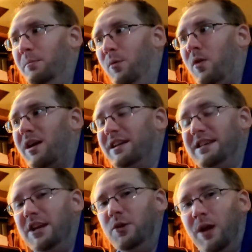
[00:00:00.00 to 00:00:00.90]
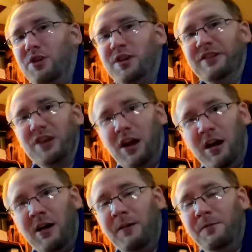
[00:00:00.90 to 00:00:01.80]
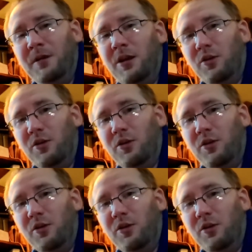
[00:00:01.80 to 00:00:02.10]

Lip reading: more continuations of